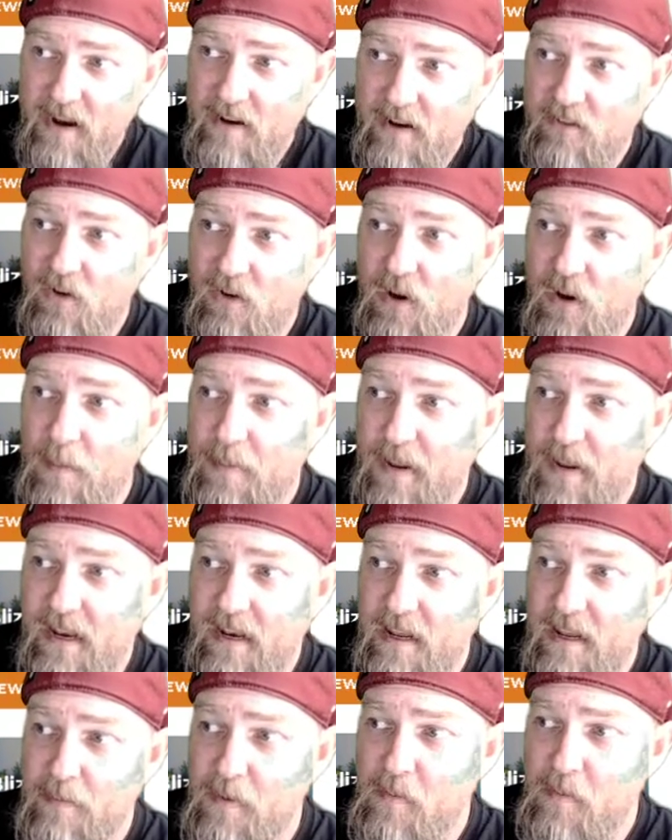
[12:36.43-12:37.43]
I'd grown up in
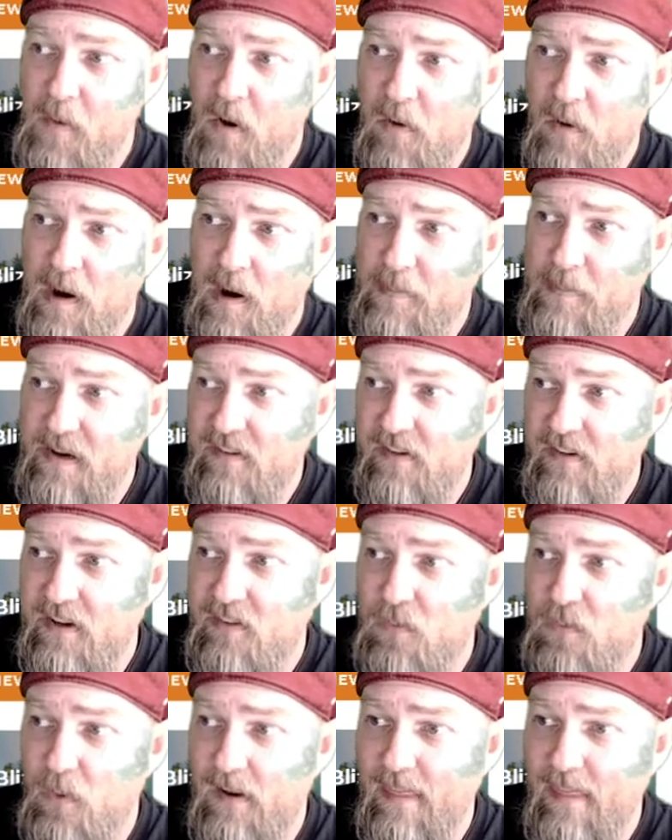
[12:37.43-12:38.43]

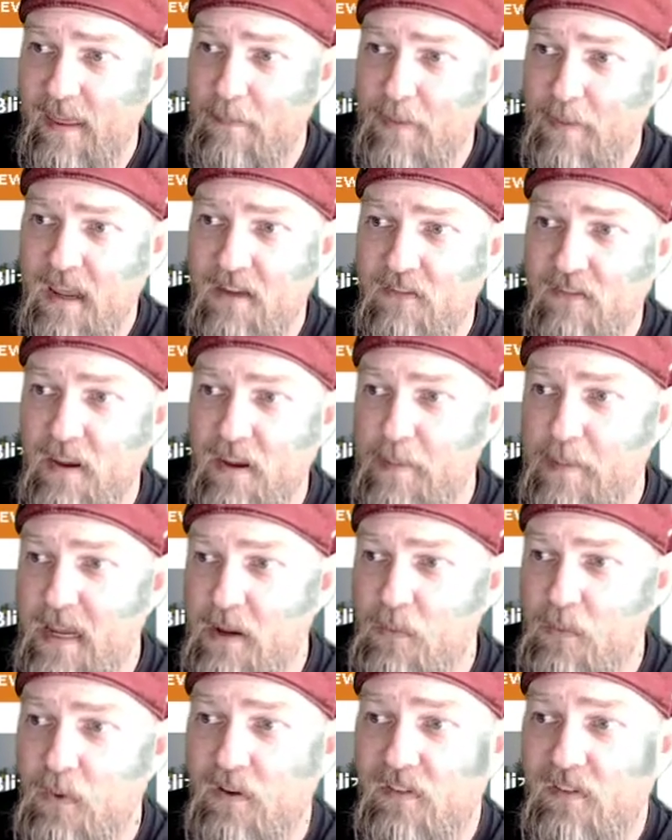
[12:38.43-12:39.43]
MMORPGs where the
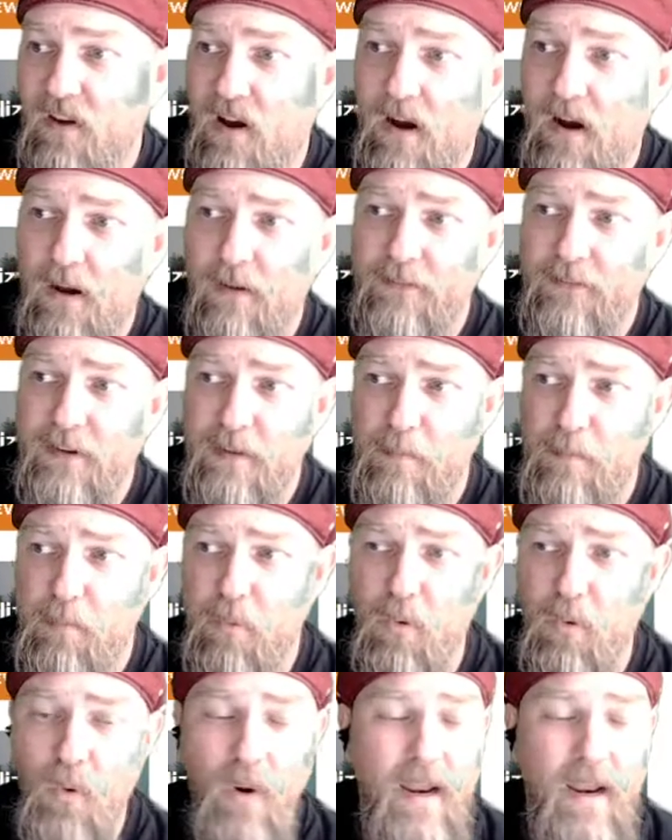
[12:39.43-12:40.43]
PvP was often
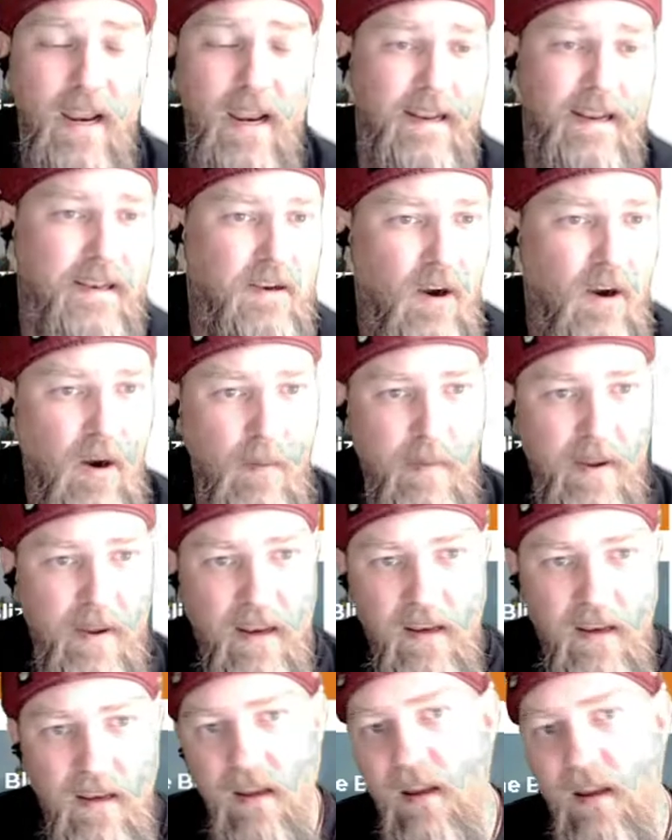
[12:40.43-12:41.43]

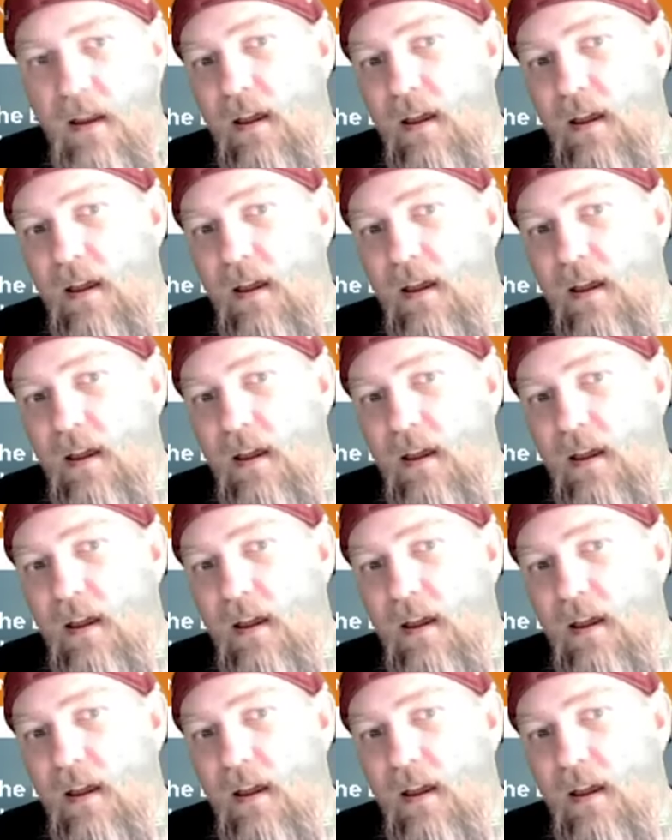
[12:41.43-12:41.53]
predetermined